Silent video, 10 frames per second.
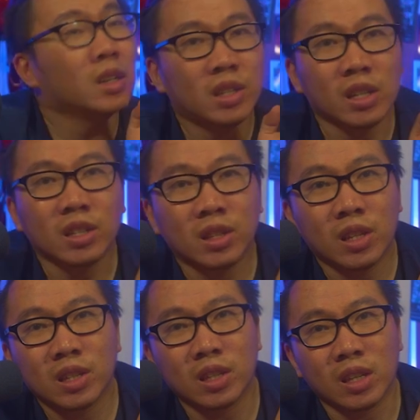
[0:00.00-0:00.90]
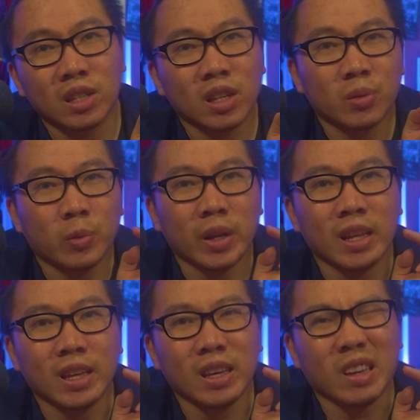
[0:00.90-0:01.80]
Since this isn't
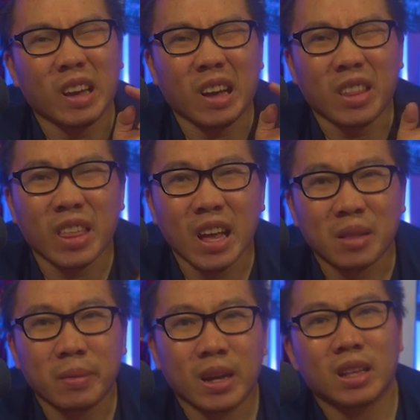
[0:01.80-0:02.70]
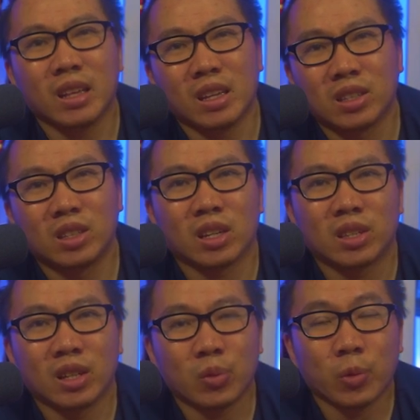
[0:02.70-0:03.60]
really that bad, it's
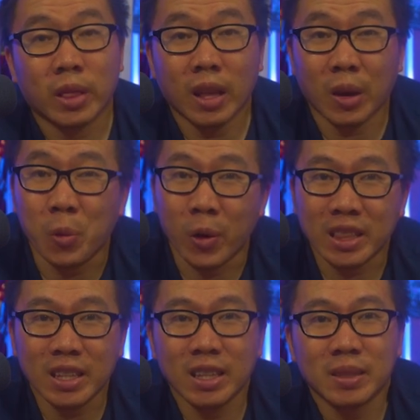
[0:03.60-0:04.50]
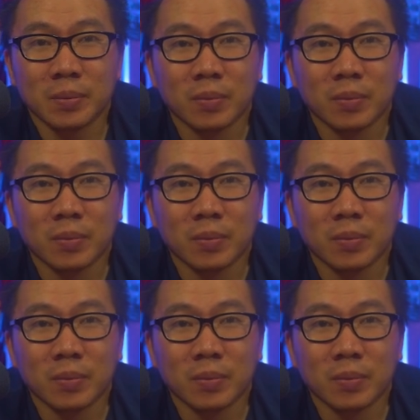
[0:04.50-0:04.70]
just not what I wanted.